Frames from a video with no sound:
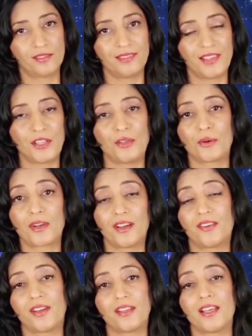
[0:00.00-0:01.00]
in your
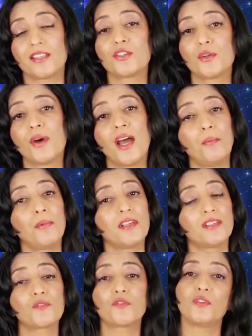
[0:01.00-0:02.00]
career. That's your
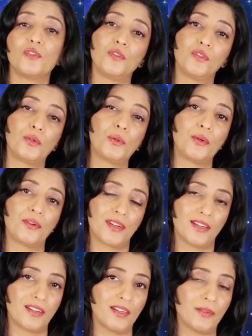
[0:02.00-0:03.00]
happiness through your
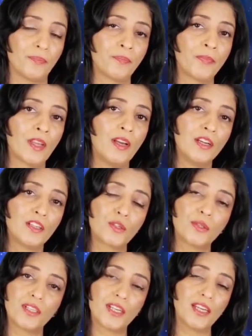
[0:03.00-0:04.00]
career.
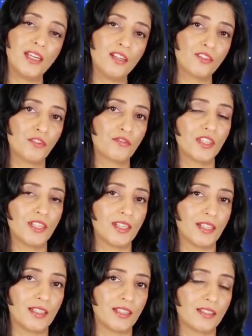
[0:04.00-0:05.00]
So the techniques of
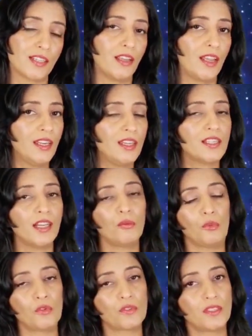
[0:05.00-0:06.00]
D10 is
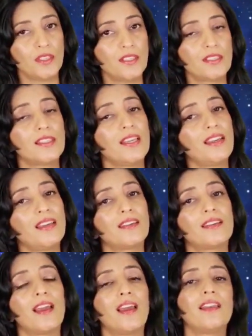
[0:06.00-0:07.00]
anytime you see
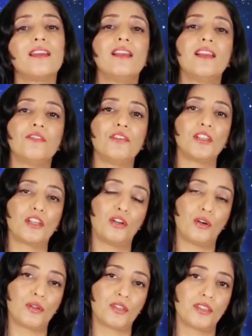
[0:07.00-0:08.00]
2nd and 11th
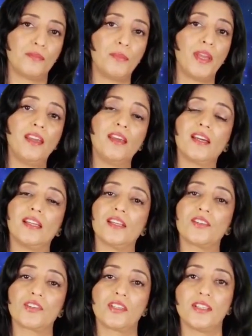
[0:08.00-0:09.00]
lord making
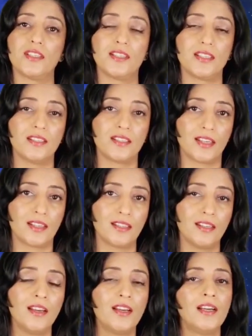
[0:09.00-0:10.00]
connection in
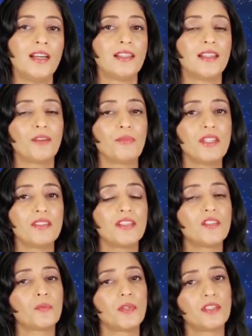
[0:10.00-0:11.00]
D10, that means
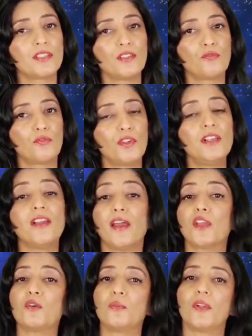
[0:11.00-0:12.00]
this person will
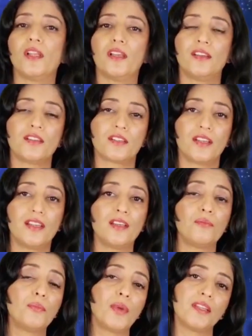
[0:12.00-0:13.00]
accumulate
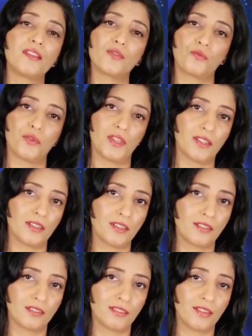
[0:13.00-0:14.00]
immense wealth.
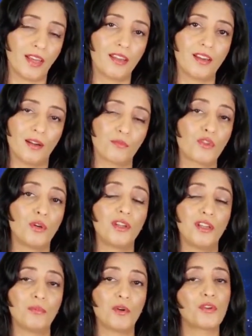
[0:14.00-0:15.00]
Like, I'm
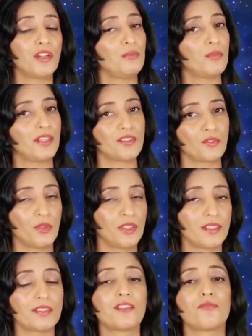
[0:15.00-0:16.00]
talking about immense wealth.
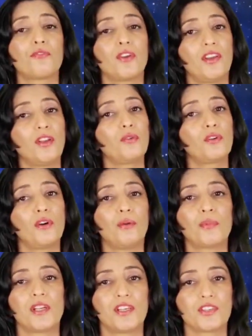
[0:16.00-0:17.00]
It's a very good
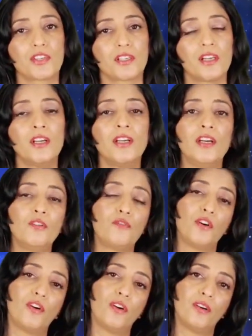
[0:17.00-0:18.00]
combination
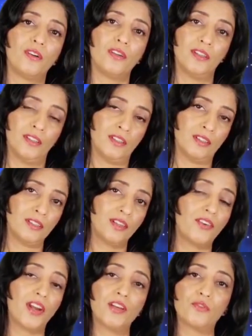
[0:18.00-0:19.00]
for
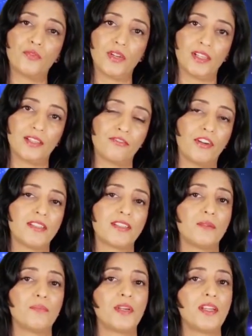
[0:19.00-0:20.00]
great wealth when
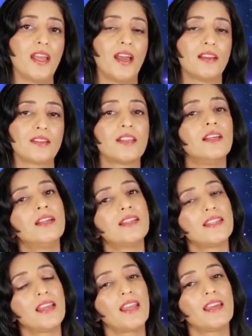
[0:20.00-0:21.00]
somebody has
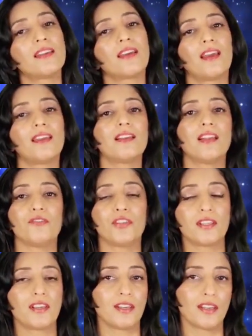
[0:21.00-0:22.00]
2nd and
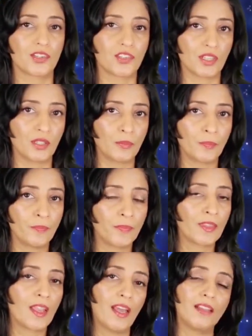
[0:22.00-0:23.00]
11th connection.
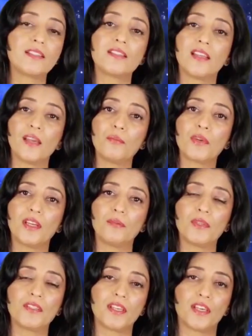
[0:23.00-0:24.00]
And same can
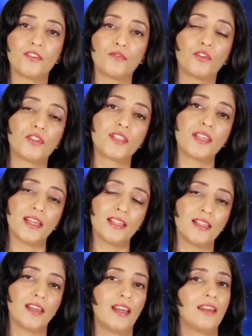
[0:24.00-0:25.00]
be said for
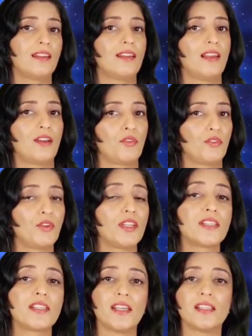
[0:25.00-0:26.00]
10 and 11. When
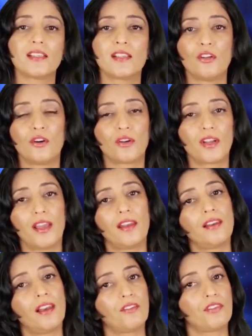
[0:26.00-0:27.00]
10th lord
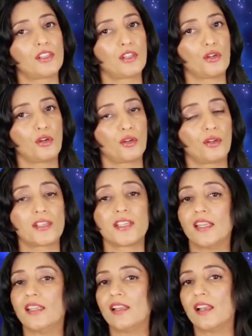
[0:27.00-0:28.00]
and 11th lord, or
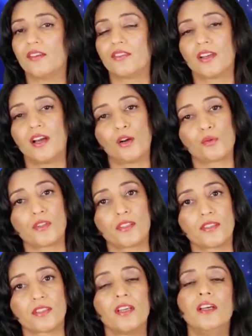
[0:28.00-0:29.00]
10, 11 houses